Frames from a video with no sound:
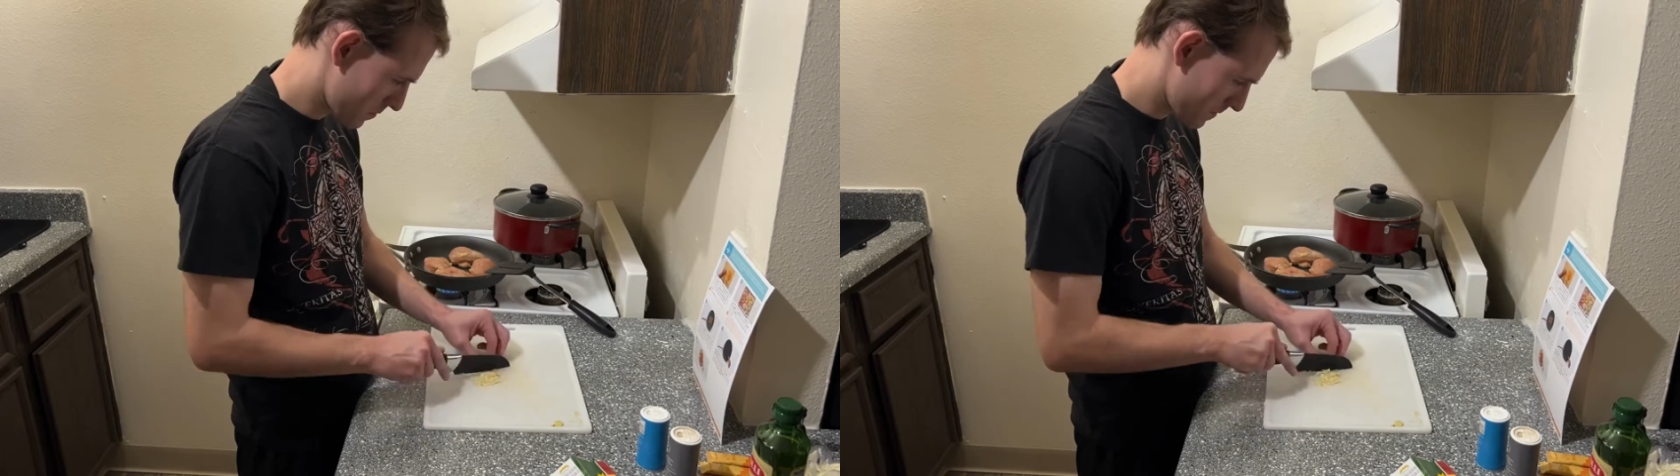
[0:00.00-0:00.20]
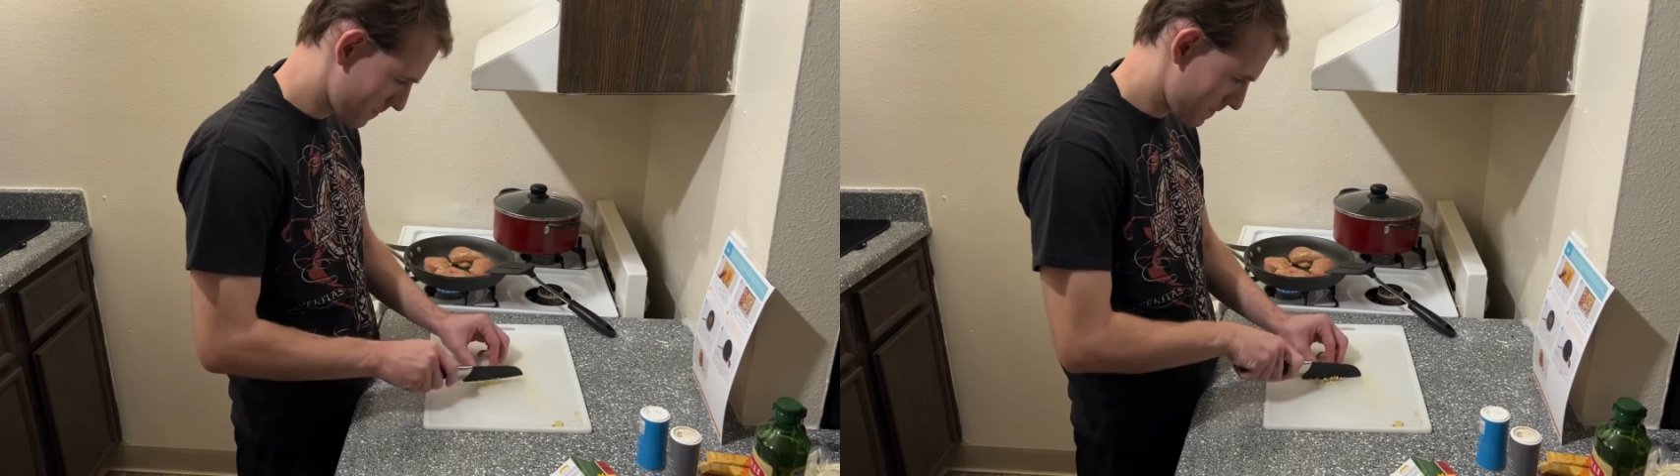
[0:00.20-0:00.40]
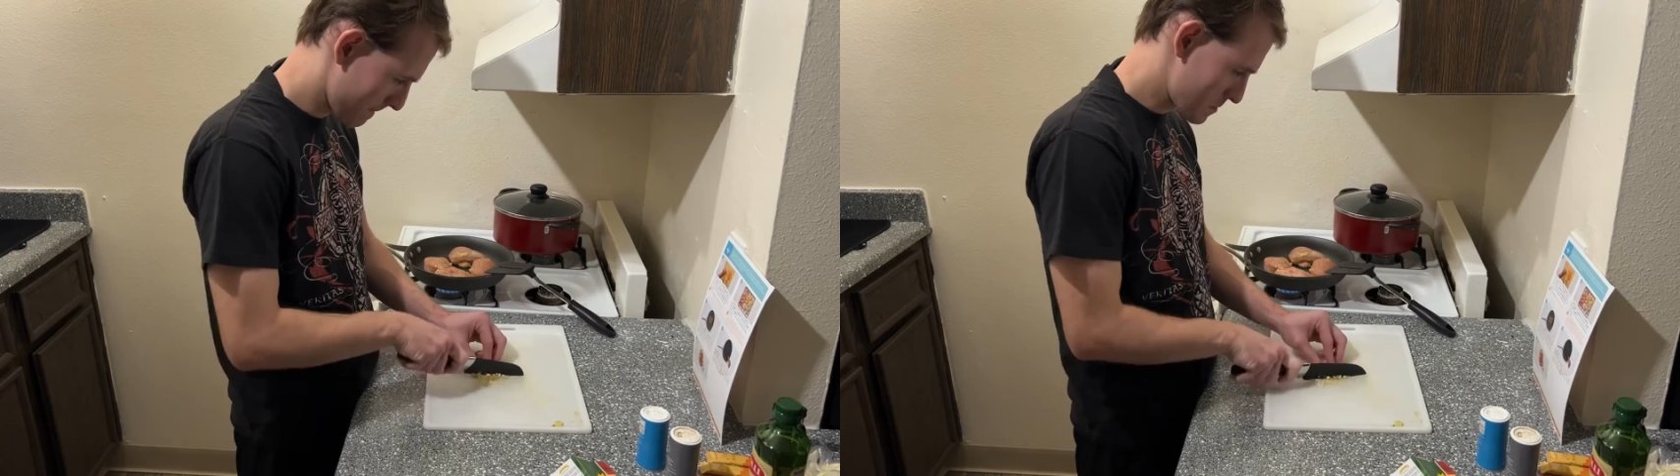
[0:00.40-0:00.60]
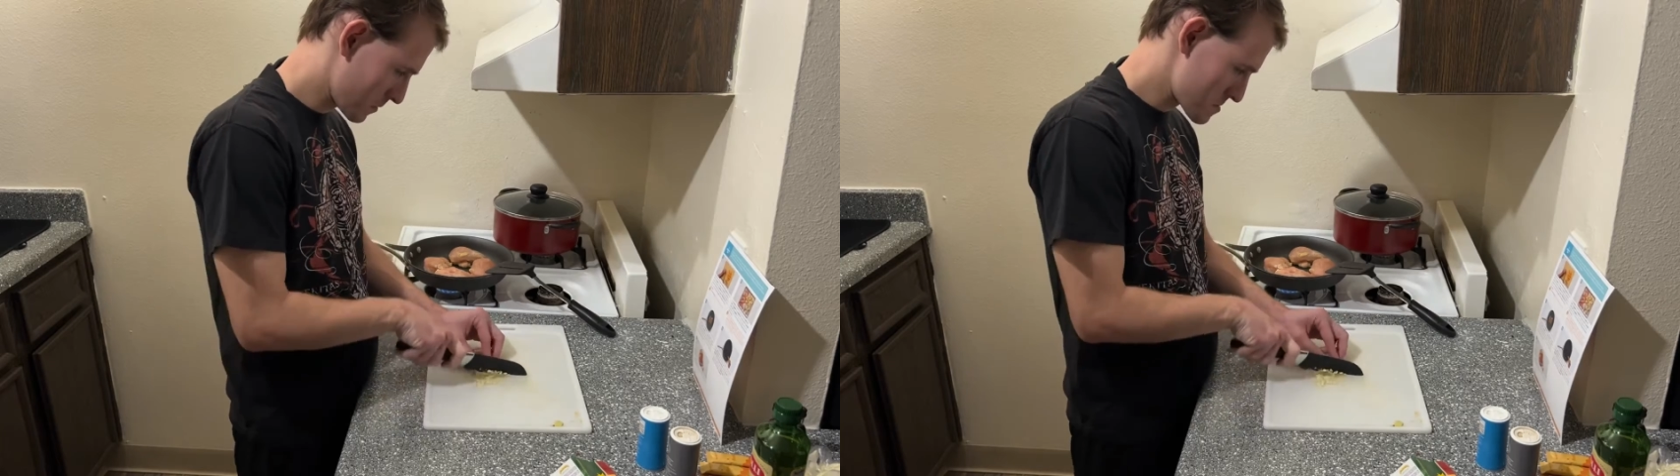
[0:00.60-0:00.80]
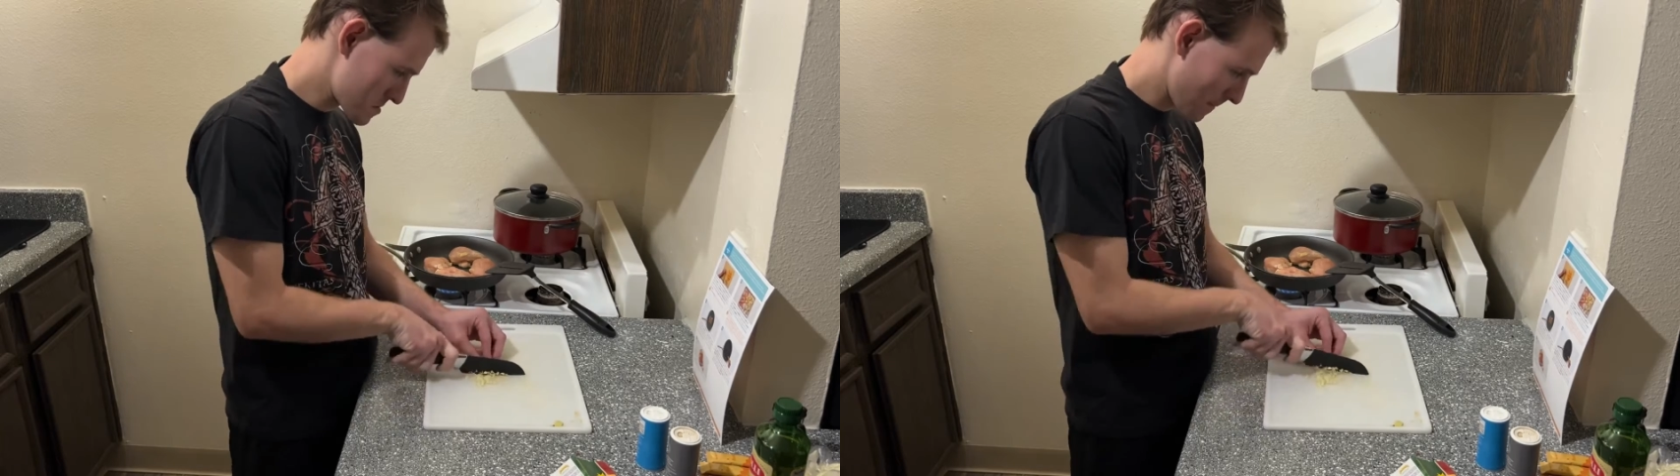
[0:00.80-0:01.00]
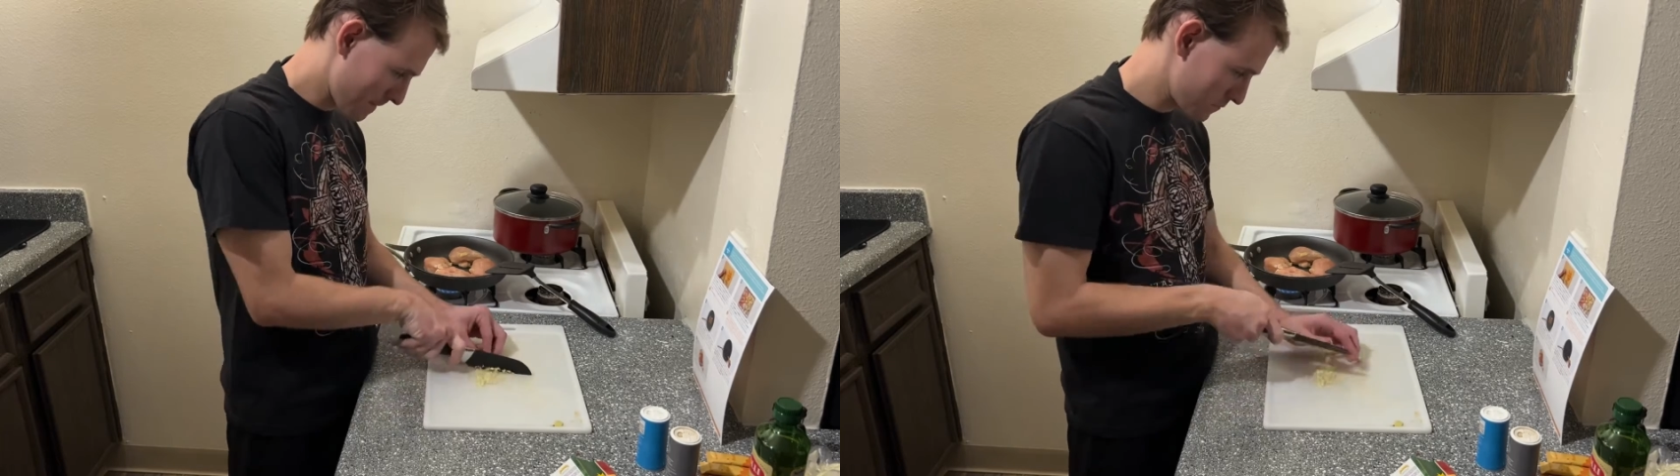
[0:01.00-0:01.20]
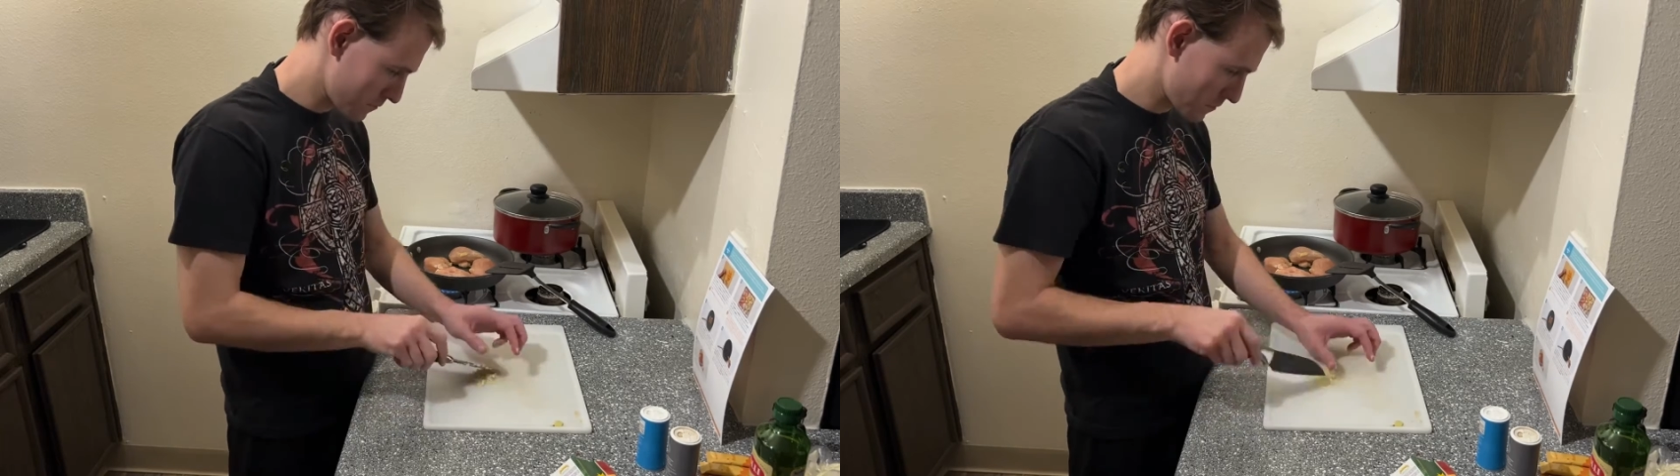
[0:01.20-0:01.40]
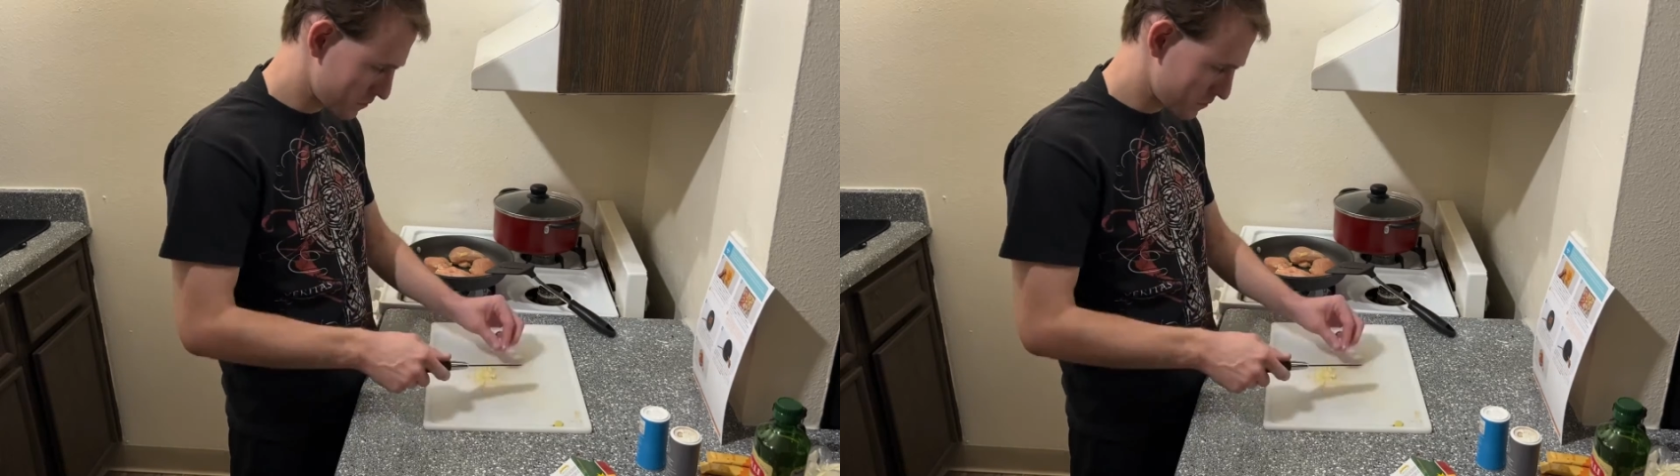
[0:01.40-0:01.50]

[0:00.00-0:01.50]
but it worked